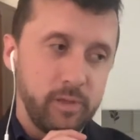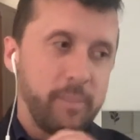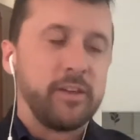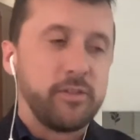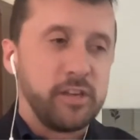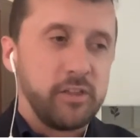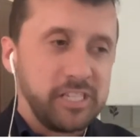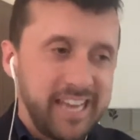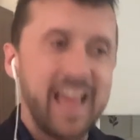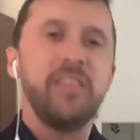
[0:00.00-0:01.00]
I mean,
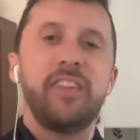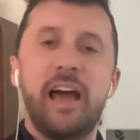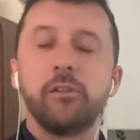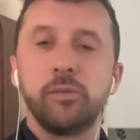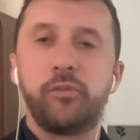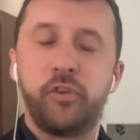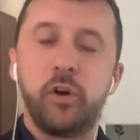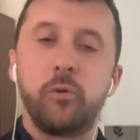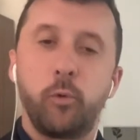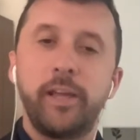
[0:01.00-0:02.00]
the
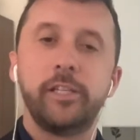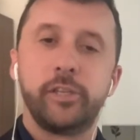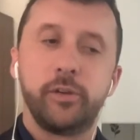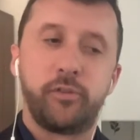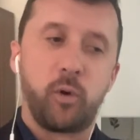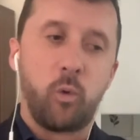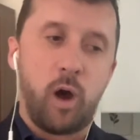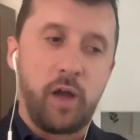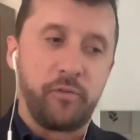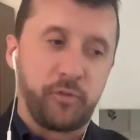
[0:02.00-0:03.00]
10,000-foot reason for
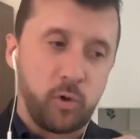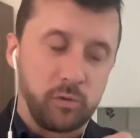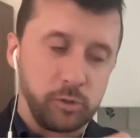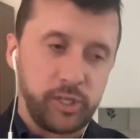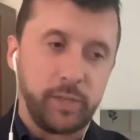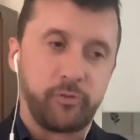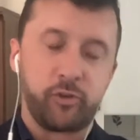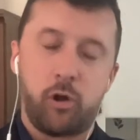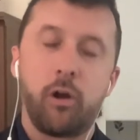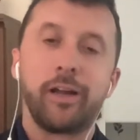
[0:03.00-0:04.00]
why foreign regimes
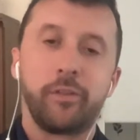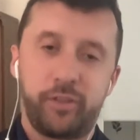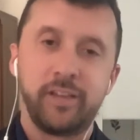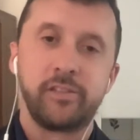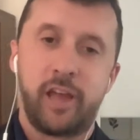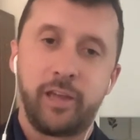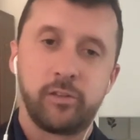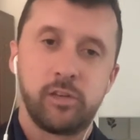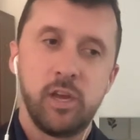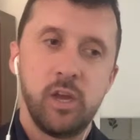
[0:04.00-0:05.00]
target think
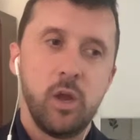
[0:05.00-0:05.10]
tanks